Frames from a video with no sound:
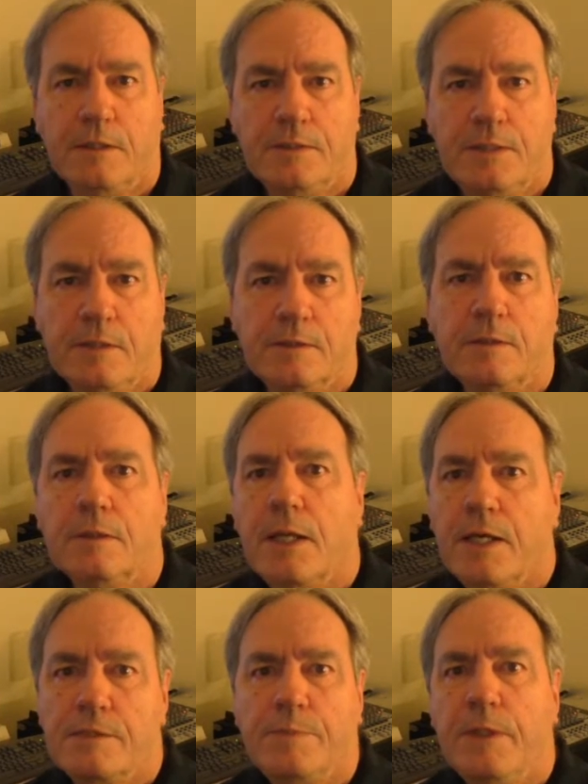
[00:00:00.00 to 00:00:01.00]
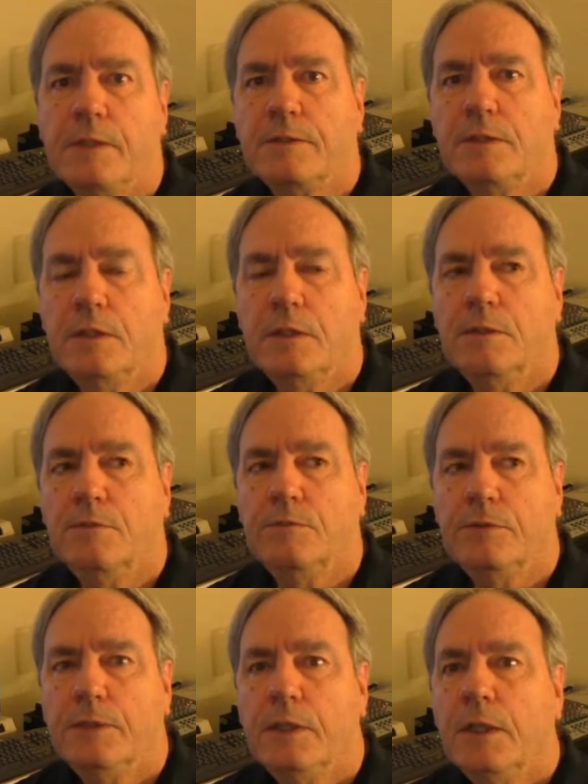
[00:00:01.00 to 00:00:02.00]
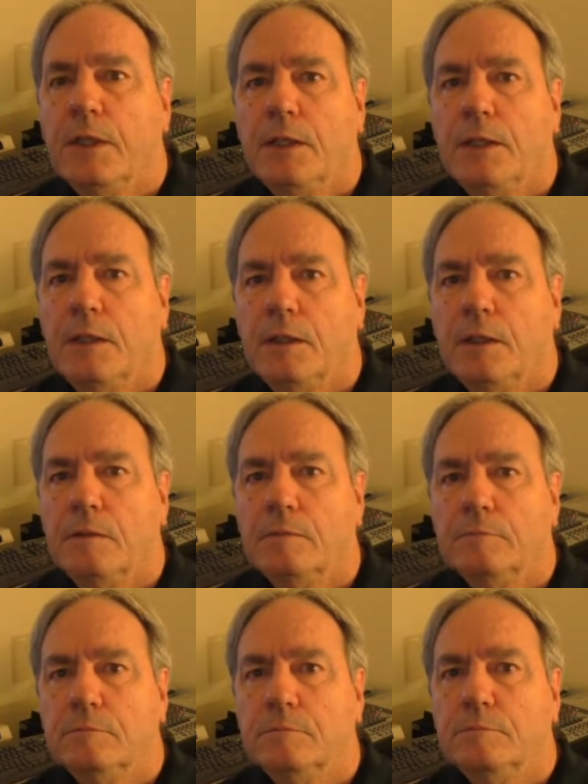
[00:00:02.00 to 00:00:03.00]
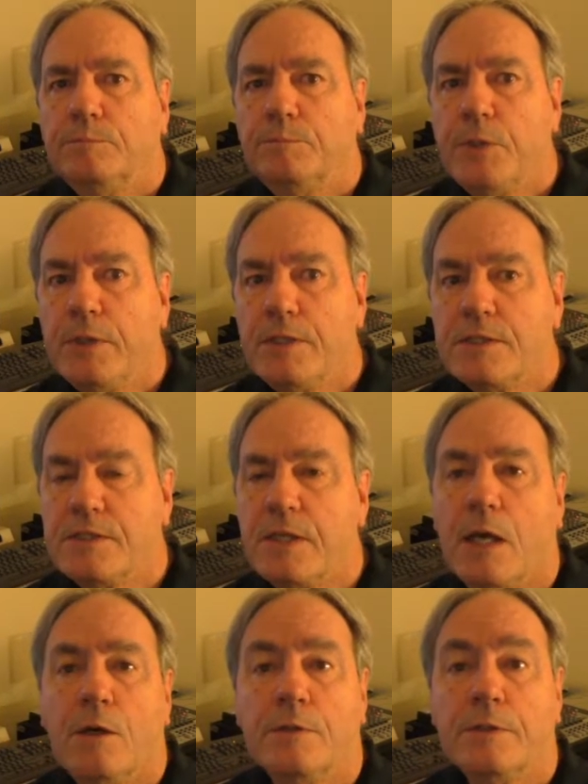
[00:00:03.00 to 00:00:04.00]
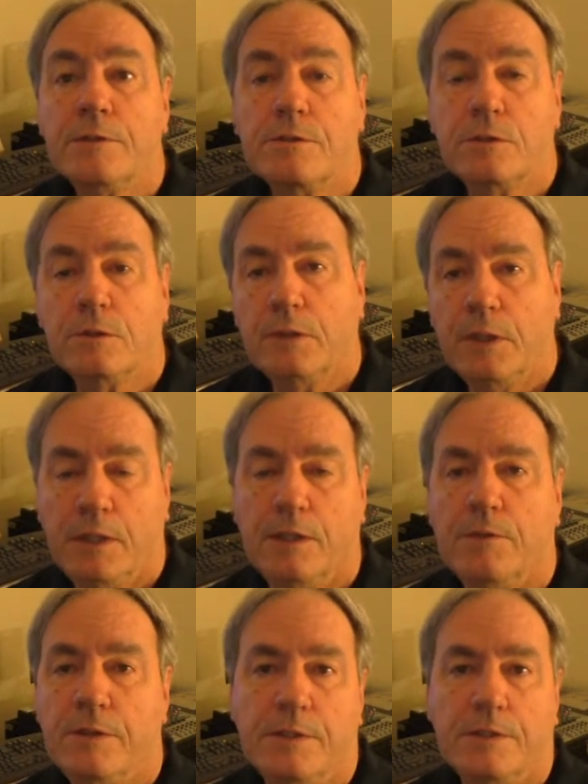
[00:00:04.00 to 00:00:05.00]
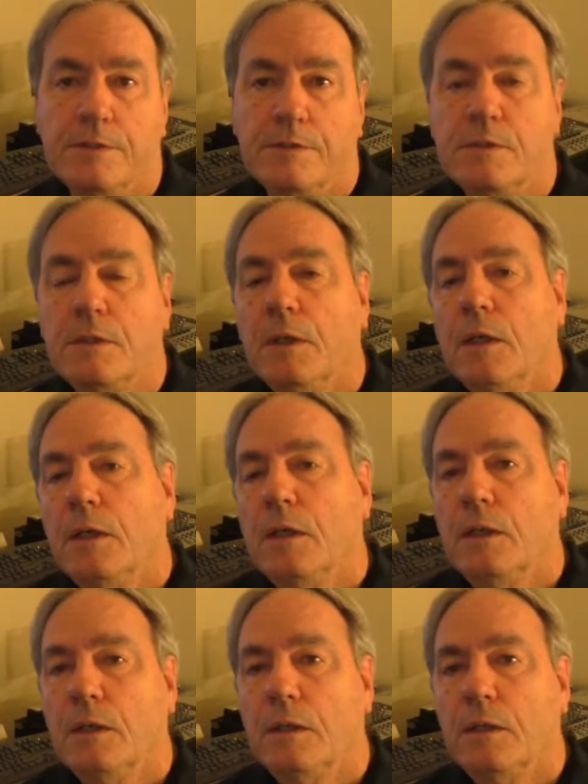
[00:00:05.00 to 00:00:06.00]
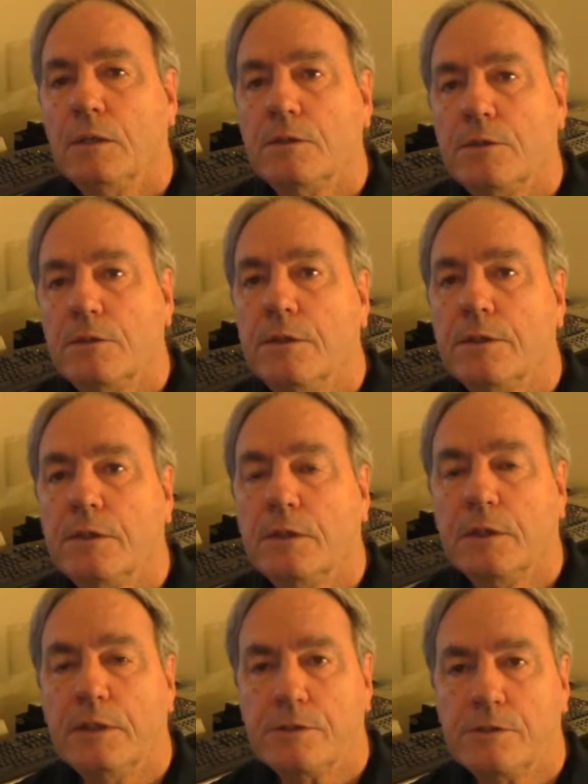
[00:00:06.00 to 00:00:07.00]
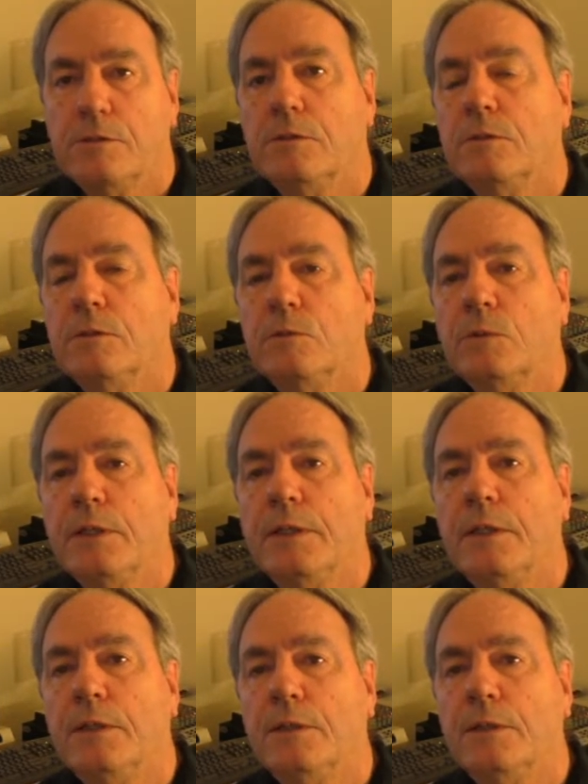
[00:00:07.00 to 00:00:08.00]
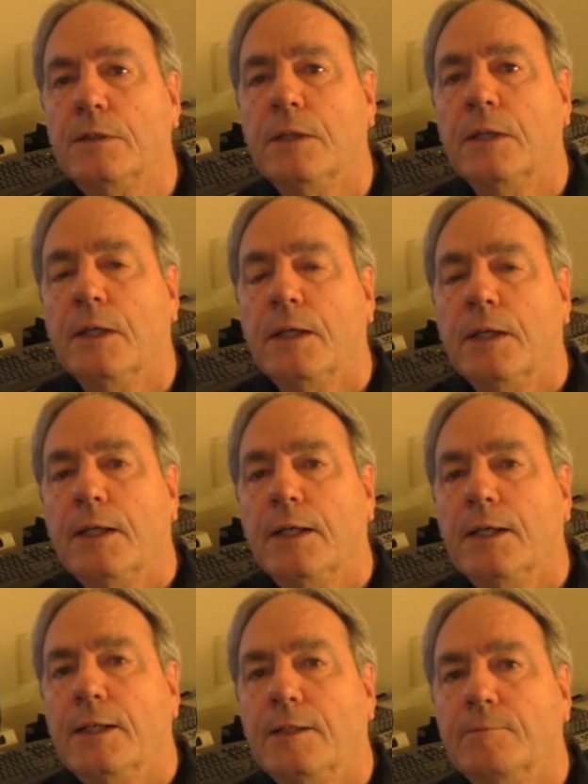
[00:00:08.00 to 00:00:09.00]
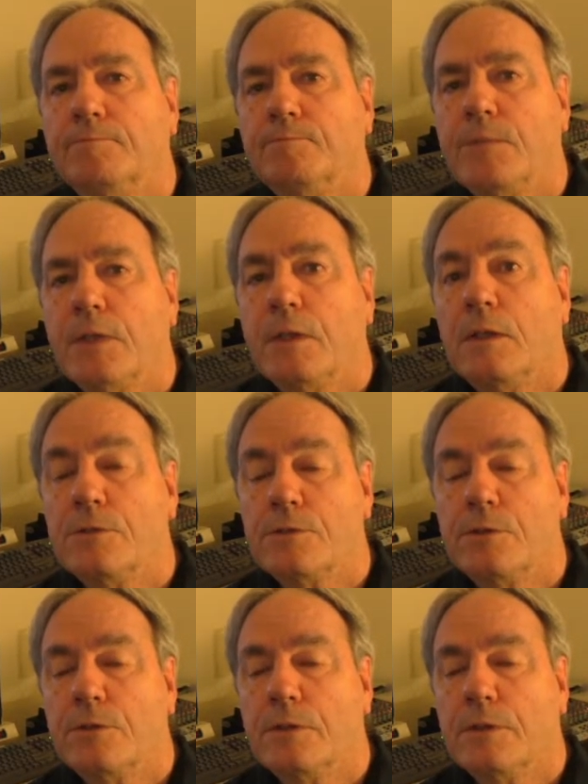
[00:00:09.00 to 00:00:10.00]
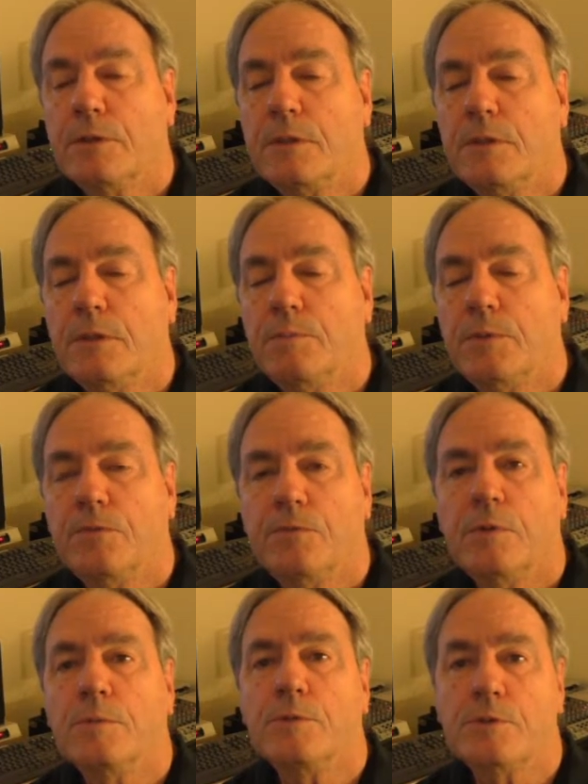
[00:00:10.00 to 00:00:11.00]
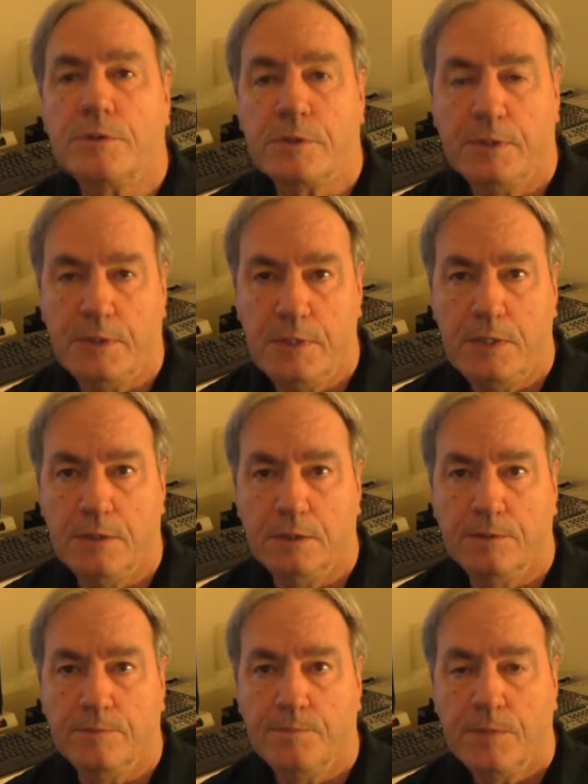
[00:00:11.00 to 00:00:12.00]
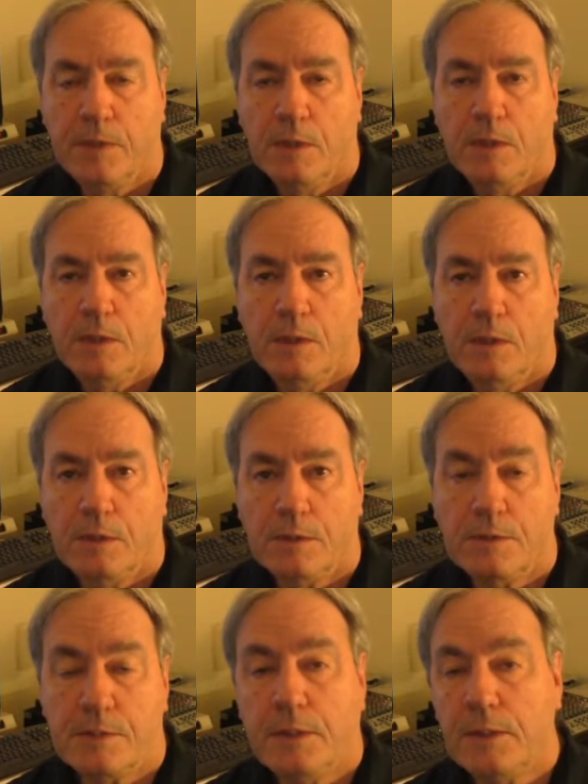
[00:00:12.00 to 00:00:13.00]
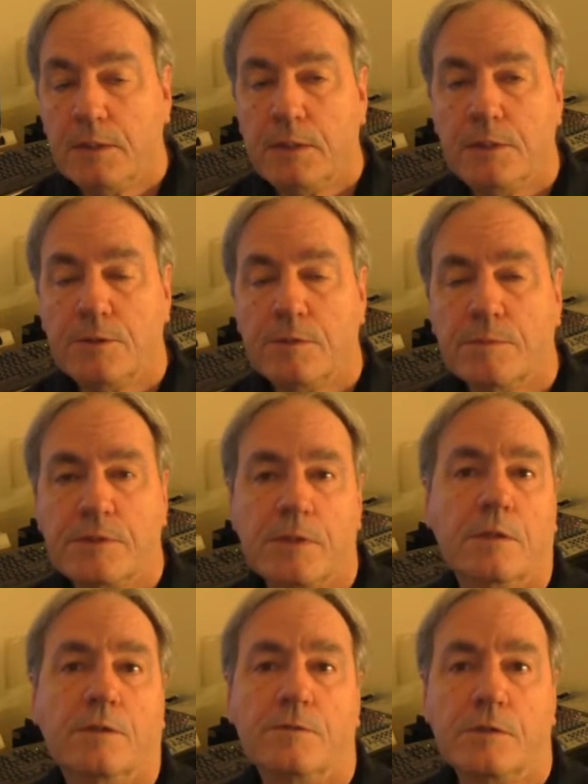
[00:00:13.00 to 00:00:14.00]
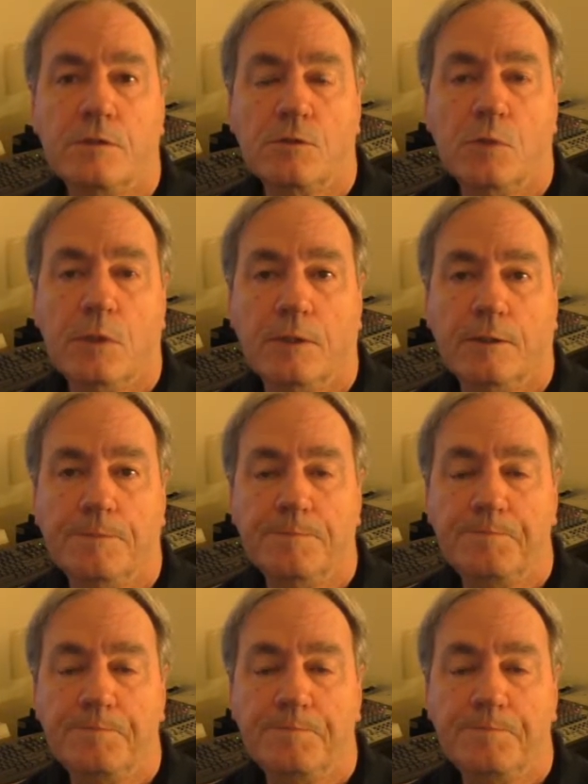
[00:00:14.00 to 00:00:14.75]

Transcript: technical aspect of putting sound in certain areas that the listener will hear, and also that the performers can hear, because they need to hear themselves as well.